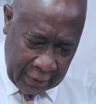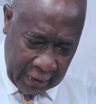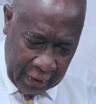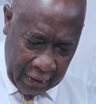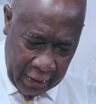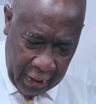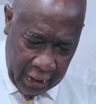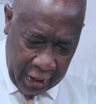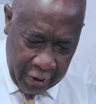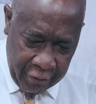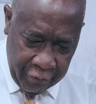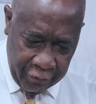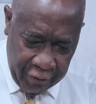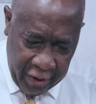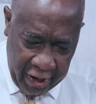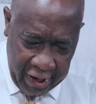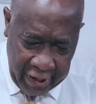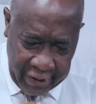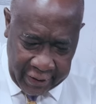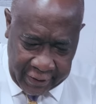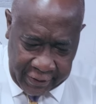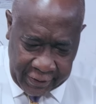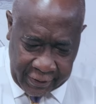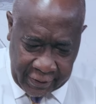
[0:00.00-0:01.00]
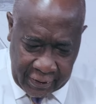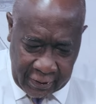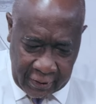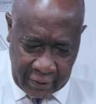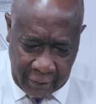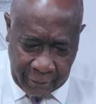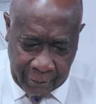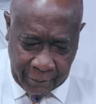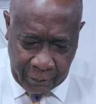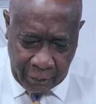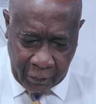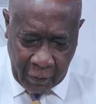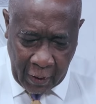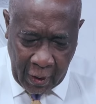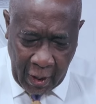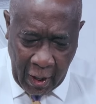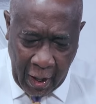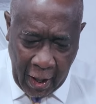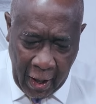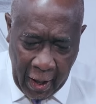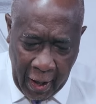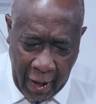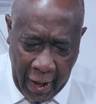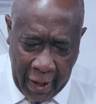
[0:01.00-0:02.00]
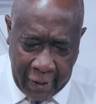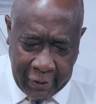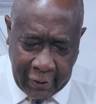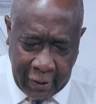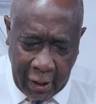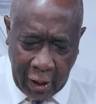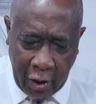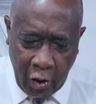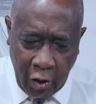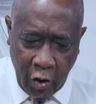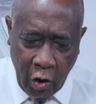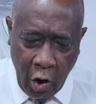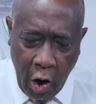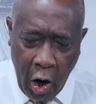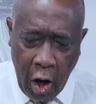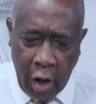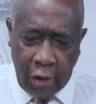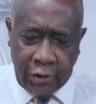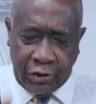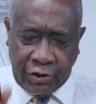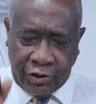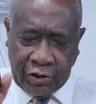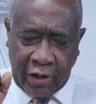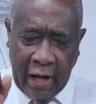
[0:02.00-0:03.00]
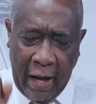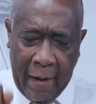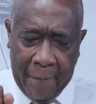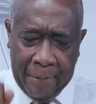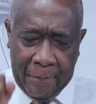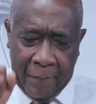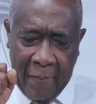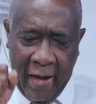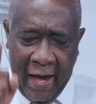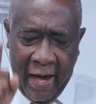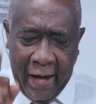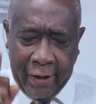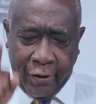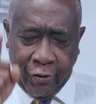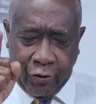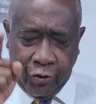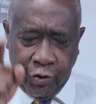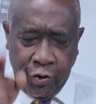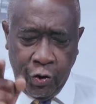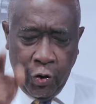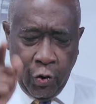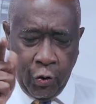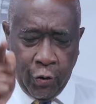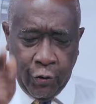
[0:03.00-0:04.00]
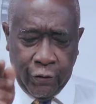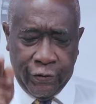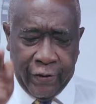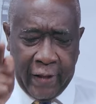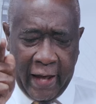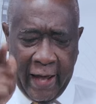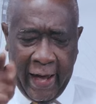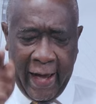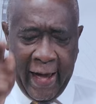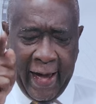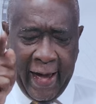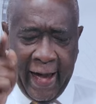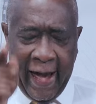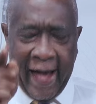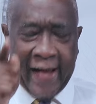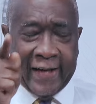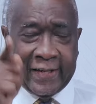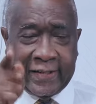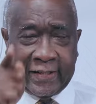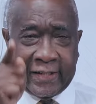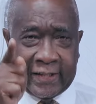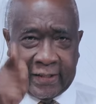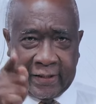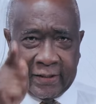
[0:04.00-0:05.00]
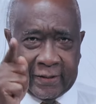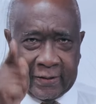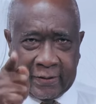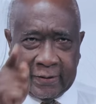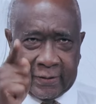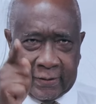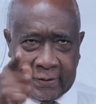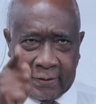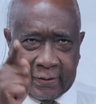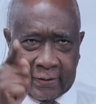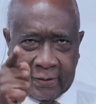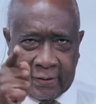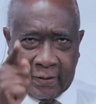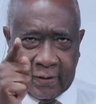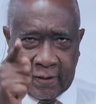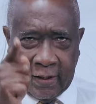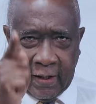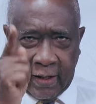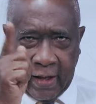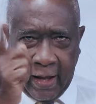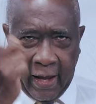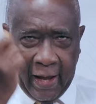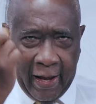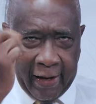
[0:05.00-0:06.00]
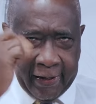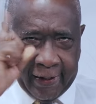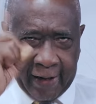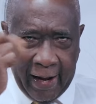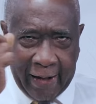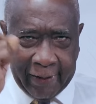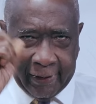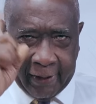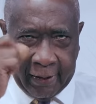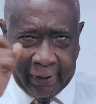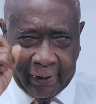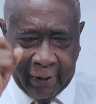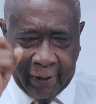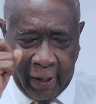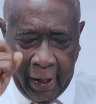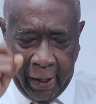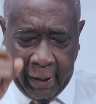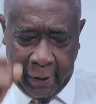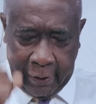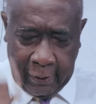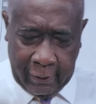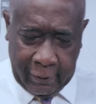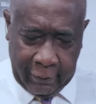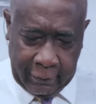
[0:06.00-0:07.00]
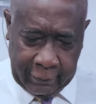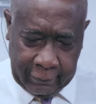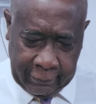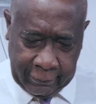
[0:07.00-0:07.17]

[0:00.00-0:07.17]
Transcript: It reads, And the Lord shall make you the head and not the tail.